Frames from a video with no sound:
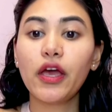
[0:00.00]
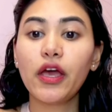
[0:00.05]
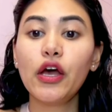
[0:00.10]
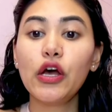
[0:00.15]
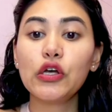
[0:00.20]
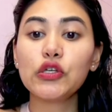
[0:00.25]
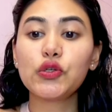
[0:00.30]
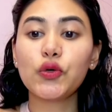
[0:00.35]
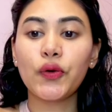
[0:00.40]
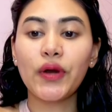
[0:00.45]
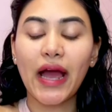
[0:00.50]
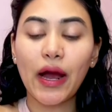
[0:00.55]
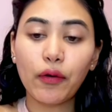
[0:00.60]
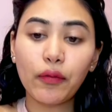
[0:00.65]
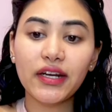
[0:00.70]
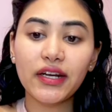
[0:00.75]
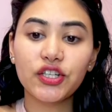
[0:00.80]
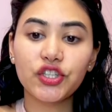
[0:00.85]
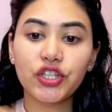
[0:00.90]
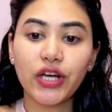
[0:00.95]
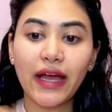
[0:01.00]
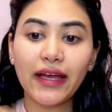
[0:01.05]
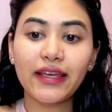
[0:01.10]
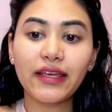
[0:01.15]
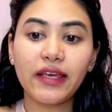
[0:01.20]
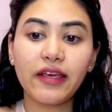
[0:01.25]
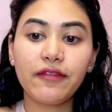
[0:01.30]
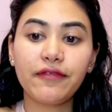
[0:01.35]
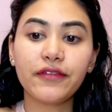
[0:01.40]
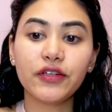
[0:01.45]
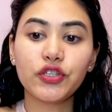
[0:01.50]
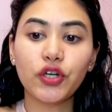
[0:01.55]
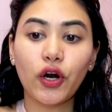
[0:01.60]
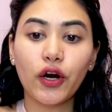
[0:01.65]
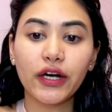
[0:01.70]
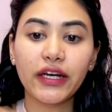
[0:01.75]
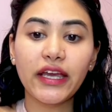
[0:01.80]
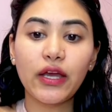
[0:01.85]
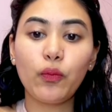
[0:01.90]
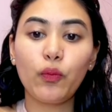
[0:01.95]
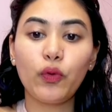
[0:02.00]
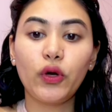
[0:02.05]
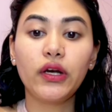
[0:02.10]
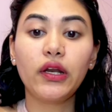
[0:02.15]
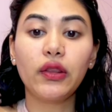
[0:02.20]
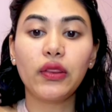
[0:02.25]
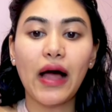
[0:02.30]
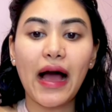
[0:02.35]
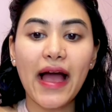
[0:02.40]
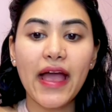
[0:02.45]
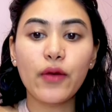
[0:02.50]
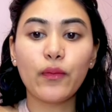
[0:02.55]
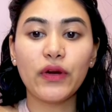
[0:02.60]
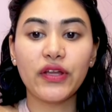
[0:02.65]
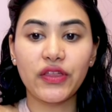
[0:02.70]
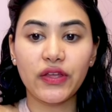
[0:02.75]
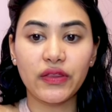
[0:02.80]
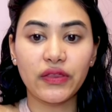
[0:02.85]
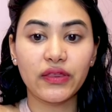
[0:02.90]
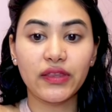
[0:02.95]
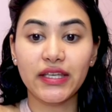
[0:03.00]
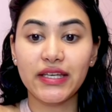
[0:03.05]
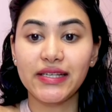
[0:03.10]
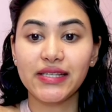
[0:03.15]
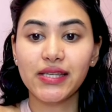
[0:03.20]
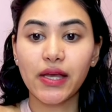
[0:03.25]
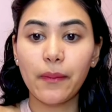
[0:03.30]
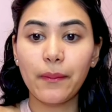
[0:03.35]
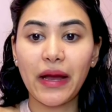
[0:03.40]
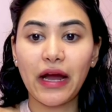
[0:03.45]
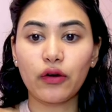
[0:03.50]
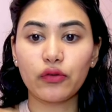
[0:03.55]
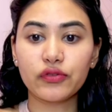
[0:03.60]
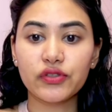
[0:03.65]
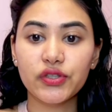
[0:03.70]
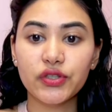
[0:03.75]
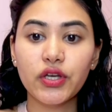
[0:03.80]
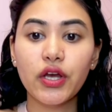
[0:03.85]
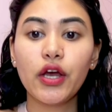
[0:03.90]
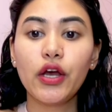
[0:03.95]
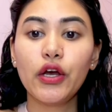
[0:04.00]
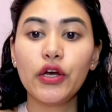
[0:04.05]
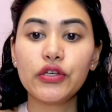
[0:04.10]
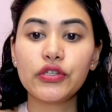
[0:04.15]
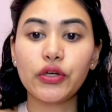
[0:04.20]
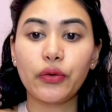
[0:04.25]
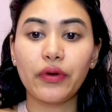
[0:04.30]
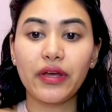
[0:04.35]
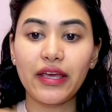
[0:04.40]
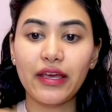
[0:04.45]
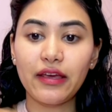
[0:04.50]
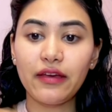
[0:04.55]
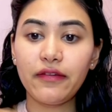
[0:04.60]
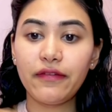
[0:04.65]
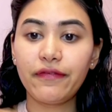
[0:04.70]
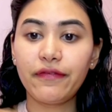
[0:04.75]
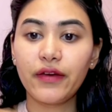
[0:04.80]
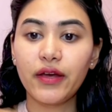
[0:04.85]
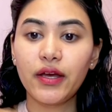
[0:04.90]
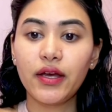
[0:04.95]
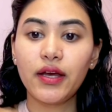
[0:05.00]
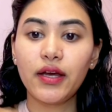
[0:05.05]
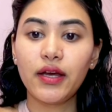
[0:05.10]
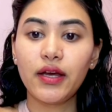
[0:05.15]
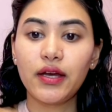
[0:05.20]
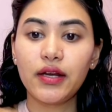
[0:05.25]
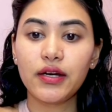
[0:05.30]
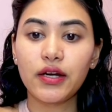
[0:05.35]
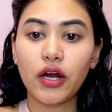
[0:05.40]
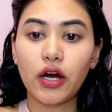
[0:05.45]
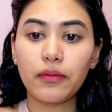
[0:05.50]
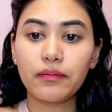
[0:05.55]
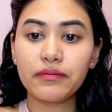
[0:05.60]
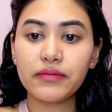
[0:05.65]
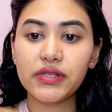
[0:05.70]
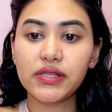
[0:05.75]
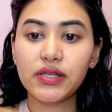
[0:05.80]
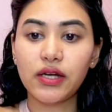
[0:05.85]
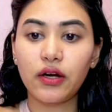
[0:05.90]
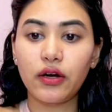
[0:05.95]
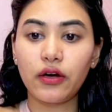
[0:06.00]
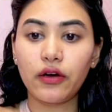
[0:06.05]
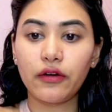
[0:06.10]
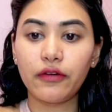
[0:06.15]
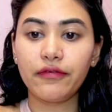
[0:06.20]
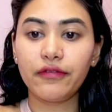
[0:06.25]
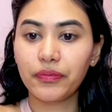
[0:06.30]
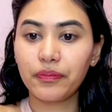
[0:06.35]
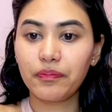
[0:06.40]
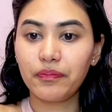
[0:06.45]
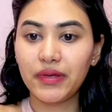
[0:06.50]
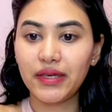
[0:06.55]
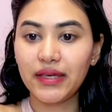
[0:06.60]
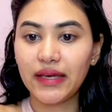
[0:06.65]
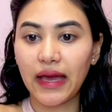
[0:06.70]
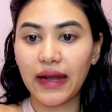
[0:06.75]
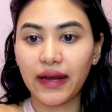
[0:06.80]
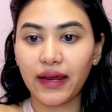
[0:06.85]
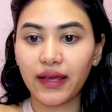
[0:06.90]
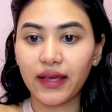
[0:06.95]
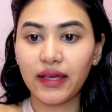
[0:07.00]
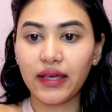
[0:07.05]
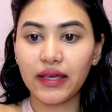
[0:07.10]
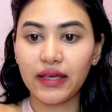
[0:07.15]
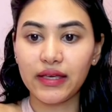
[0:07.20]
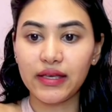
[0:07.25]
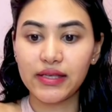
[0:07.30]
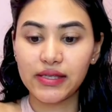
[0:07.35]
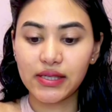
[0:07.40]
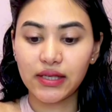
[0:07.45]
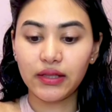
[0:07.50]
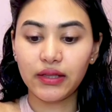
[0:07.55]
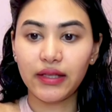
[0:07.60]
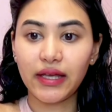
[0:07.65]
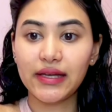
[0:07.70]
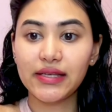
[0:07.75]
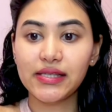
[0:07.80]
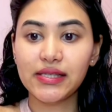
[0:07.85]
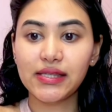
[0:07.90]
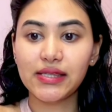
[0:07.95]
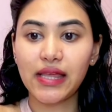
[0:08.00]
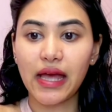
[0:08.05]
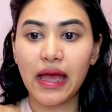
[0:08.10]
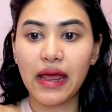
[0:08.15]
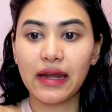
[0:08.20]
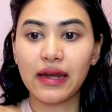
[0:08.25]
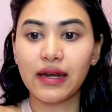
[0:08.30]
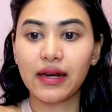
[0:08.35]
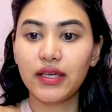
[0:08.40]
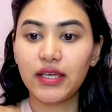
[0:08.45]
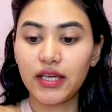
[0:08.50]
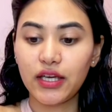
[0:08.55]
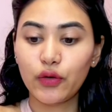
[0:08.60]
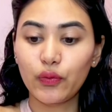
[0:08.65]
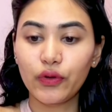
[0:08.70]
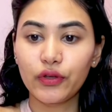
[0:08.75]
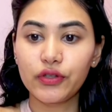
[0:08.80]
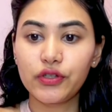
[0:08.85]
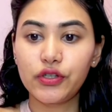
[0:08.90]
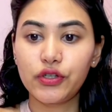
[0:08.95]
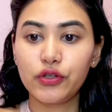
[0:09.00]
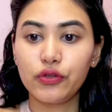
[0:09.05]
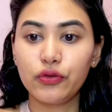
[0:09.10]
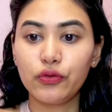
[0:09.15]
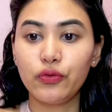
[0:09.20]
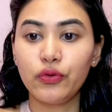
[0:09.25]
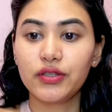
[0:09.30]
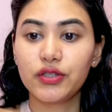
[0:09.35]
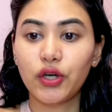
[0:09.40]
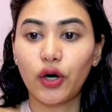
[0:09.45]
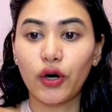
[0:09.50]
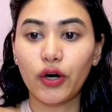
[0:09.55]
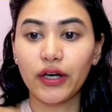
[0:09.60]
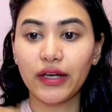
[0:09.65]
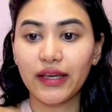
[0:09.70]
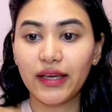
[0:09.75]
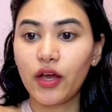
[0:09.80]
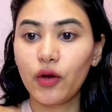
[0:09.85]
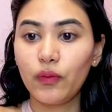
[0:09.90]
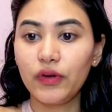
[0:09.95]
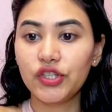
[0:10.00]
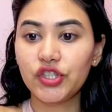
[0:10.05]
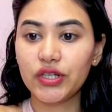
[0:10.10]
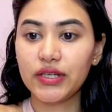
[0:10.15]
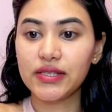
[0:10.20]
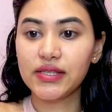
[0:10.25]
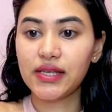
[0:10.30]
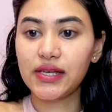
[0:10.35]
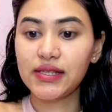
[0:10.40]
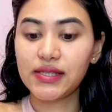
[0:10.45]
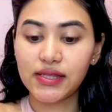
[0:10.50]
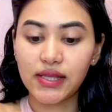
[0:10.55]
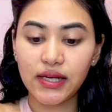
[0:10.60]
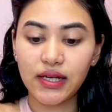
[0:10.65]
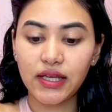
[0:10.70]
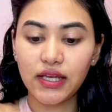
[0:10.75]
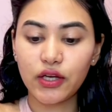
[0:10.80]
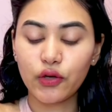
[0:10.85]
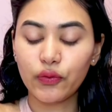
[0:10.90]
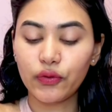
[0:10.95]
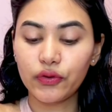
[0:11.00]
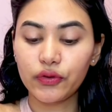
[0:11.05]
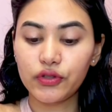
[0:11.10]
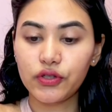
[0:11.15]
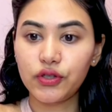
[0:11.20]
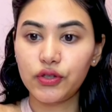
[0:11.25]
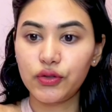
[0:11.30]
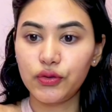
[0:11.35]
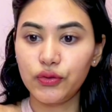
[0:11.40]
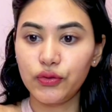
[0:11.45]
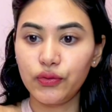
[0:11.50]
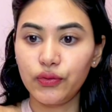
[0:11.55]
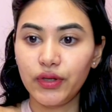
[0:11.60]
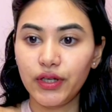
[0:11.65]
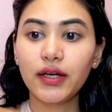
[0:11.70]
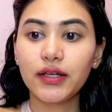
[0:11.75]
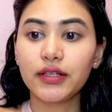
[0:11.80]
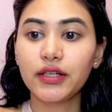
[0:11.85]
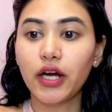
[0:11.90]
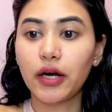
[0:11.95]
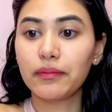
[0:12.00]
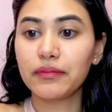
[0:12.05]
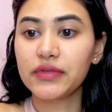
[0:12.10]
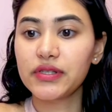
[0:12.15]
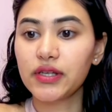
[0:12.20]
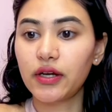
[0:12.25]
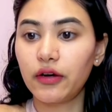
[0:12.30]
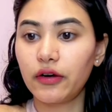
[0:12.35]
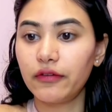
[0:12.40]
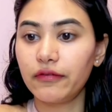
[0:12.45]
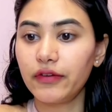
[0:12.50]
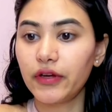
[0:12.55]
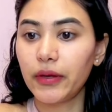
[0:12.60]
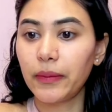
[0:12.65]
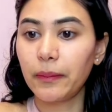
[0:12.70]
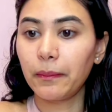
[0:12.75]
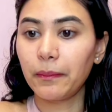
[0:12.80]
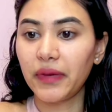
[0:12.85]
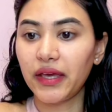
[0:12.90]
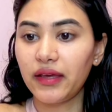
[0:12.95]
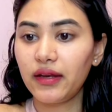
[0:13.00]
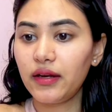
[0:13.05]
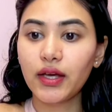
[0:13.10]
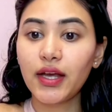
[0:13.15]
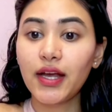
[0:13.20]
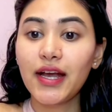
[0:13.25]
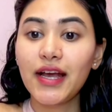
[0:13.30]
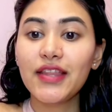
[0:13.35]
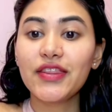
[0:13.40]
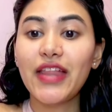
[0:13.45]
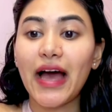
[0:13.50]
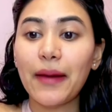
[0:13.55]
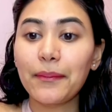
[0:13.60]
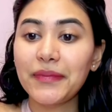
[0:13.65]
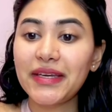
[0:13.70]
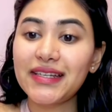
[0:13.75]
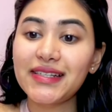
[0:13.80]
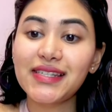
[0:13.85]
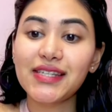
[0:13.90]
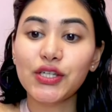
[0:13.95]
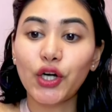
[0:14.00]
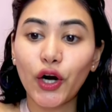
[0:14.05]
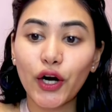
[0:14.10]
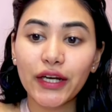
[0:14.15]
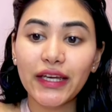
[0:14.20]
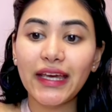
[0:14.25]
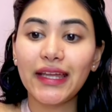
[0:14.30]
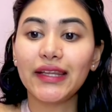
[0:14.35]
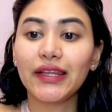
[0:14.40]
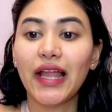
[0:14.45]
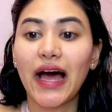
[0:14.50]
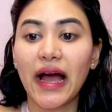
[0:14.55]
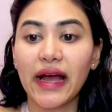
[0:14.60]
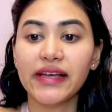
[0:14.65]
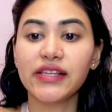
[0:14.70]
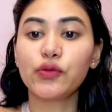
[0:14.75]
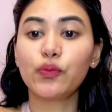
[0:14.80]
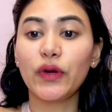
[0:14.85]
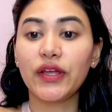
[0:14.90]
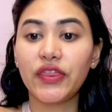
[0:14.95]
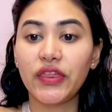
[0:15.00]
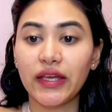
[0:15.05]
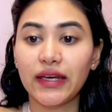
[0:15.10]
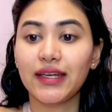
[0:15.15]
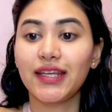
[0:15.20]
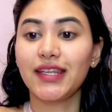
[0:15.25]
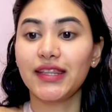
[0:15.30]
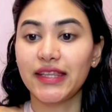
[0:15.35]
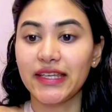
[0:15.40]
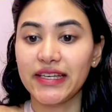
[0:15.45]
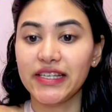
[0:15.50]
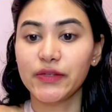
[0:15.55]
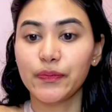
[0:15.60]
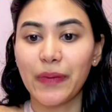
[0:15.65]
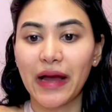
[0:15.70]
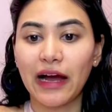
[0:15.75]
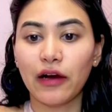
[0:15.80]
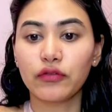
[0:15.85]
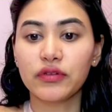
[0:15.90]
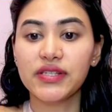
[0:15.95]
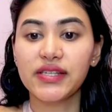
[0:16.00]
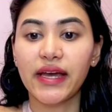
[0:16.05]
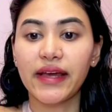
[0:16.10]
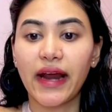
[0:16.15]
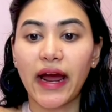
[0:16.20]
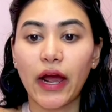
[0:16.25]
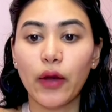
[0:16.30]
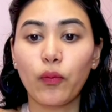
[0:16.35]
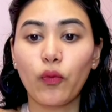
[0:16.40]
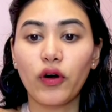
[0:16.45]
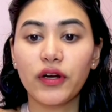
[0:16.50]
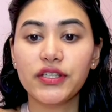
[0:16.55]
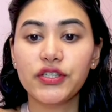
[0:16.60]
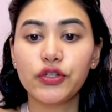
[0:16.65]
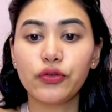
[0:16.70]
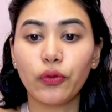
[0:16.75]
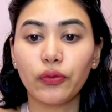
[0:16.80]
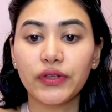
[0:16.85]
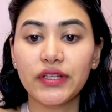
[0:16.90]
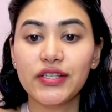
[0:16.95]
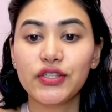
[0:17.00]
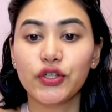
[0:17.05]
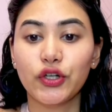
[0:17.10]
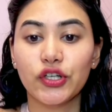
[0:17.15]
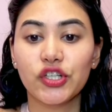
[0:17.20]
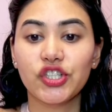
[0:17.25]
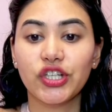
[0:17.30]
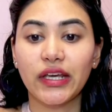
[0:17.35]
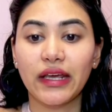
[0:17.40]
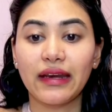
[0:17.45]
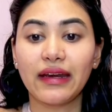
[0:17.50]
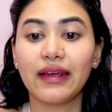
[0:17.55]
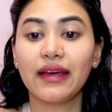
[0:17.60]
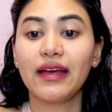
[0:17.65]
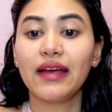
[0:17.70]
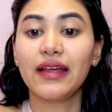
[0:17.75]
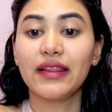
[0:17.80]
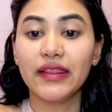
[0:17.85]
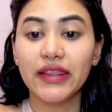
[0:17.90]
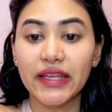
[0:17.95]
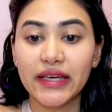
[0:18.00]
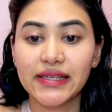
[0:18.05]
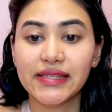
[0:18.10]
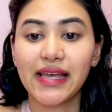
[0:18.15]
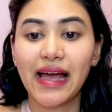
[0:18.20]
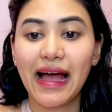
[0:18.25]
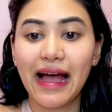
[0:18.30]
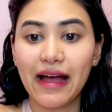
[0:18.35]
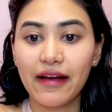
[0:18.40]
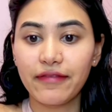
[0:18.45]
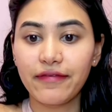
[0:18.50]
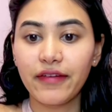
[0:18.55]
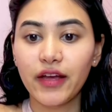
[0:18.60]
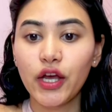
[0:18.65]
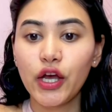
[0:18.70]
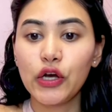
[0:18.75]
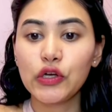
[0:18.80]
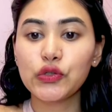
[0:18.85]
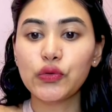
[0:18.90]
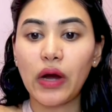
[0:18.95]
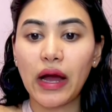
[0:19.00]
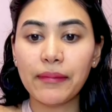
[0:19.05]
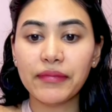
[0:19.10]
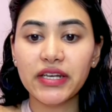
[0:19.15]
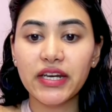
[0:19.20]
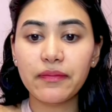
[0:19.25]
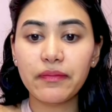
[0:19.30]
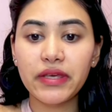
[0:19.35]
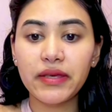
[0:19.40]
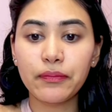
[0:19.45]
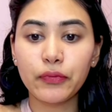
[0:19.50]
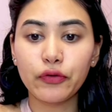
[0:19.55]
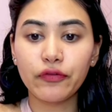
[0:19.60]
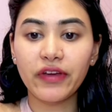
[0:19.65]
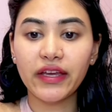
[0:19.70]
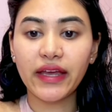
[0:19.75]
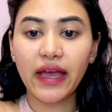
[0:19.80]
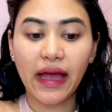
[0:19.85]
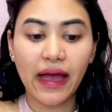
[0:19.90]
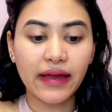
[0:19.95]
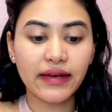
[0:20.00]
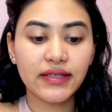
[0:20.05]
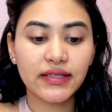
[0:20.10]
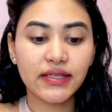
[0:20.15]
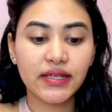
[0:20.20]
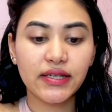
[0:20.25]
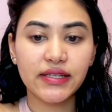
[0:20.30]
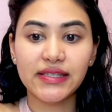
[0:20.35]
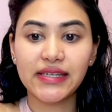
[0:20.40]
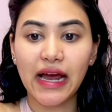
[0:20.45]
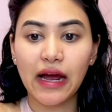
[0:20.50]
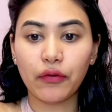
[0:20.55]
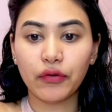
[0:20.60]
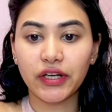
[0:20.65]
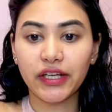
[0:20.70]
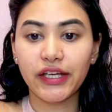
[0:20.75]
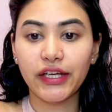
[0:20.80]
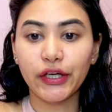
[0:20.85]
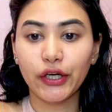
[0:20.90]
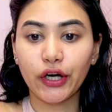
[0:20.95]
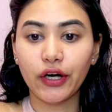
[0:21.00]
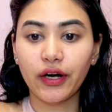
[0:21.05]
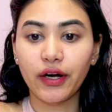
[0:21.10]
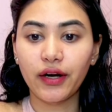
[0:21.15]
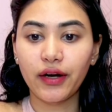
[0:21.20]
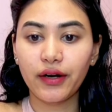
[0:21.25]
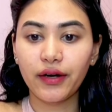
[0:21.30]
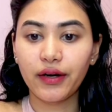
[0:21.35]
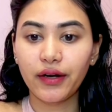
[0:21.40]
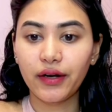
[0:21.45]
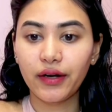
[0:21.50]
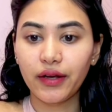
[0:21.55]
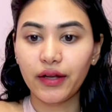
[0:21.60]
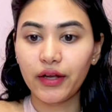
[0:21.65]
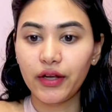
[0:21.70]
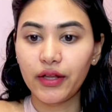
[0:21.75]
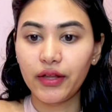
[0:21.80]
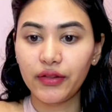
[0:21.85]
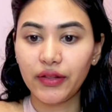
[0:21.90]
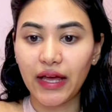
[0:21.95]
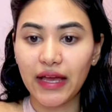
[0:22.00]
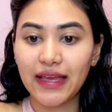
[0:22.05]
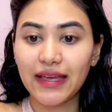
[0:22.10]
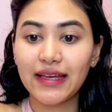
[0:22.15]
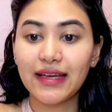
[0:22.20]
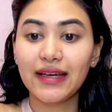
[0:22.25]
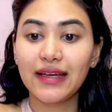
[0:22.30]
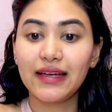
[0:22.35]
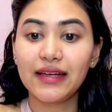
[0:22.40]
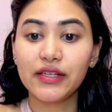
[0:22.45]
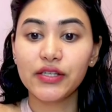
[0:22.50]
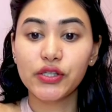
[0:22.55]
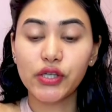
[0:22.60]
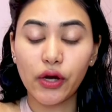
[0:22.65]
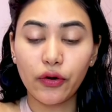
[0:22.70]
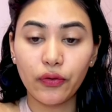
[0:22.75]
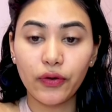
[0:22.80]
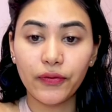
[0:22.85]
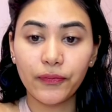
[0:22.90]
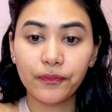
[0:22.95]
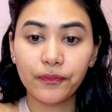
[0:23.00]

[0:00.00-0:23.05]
So now I want to check if target would lie within these bounds. So if nums of beginning is less than equal to target, which is less than equal to nums of mid, that means target lies within these bounds, and I want to only search in this half. So I'm going to be moving end down here, like so.